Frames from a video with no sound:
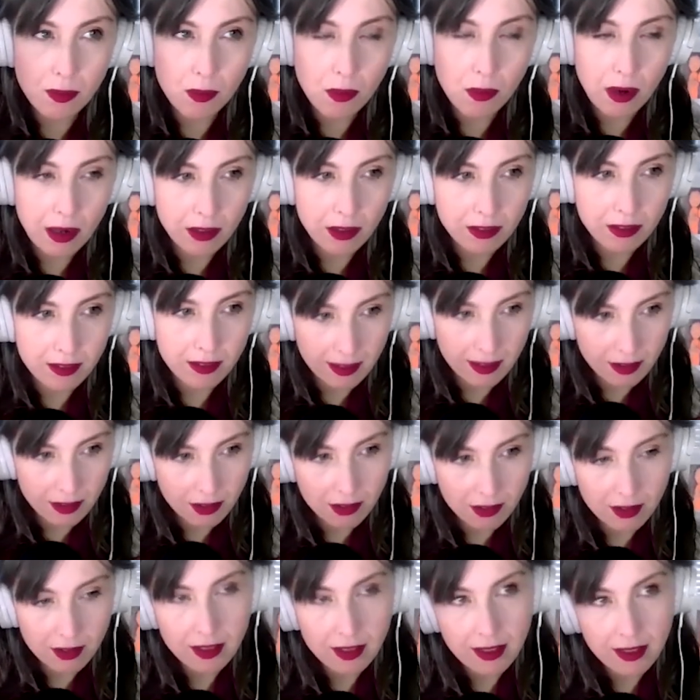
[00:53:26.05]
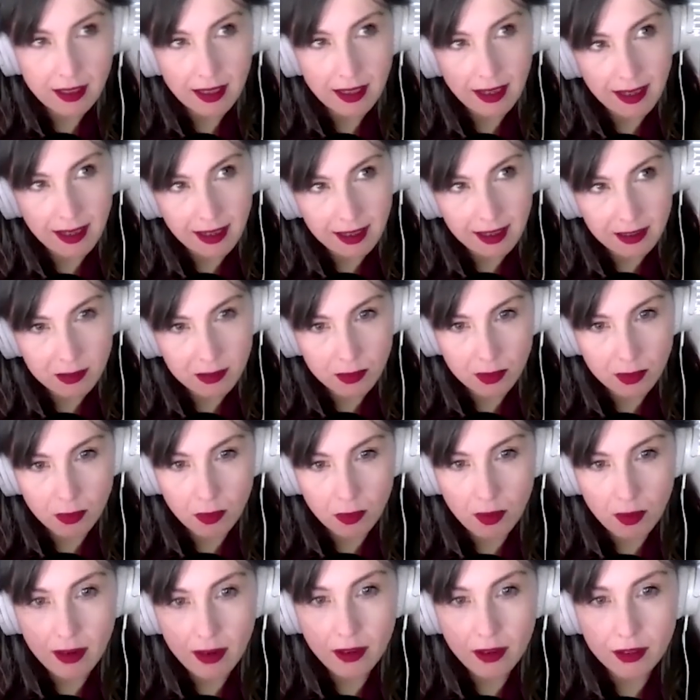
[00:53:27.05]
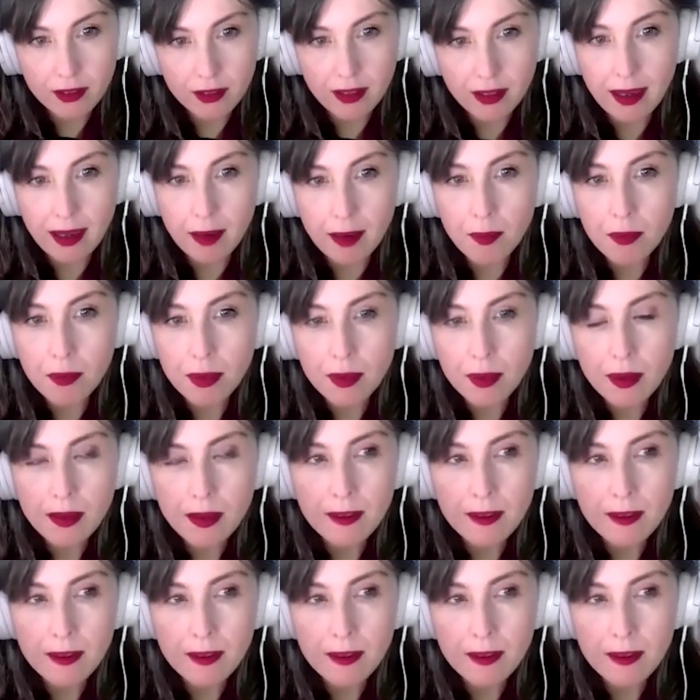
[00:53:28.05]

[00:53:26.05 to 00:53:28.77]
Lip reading: wild nettle and with wild hemp,